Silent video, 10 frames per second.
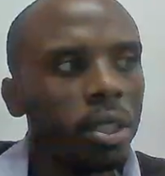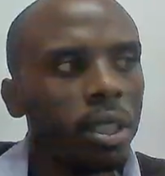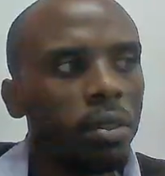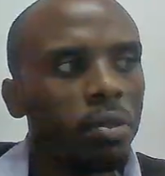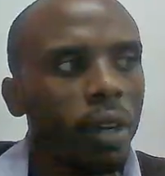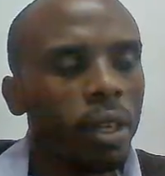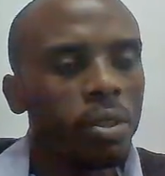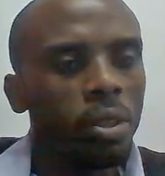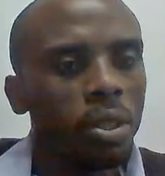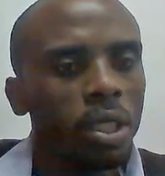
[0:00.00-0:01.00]

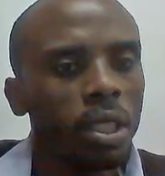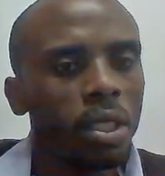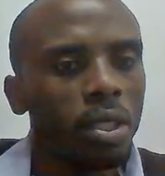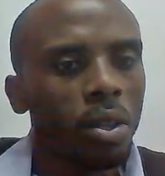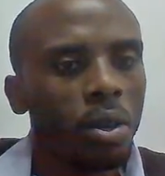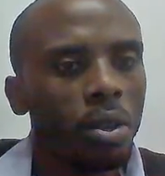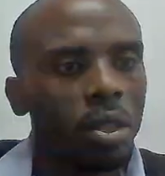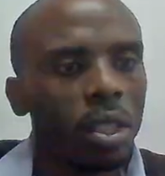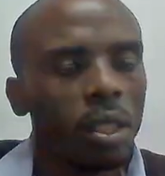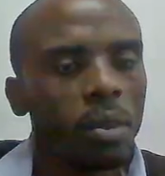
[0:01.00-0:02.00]
file.log.
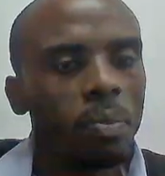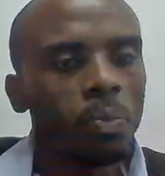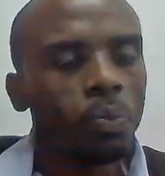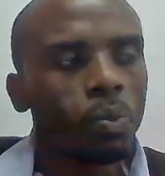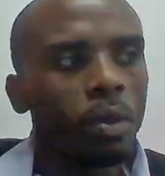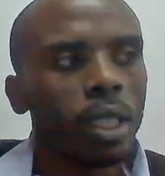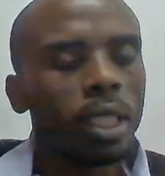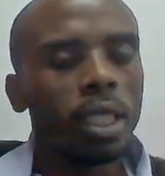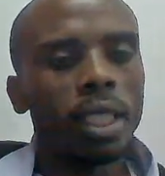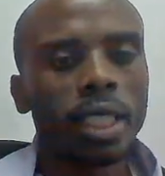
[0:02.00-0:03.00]

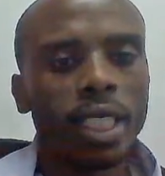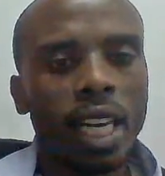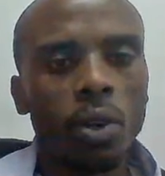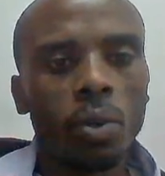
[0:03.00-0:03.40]
Now